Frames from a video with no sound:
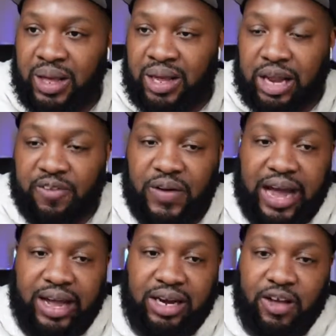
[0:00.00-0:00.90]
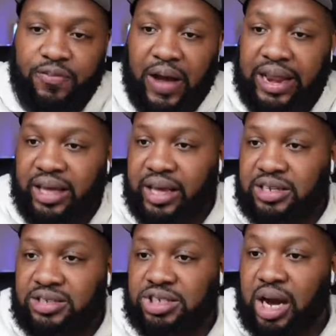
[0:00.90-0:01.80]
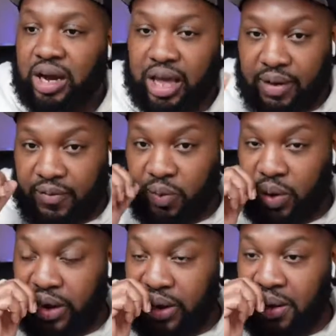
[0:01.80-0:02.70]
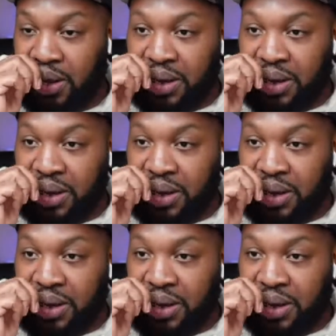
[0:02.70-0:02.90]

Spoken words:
They fight against junk everywhere.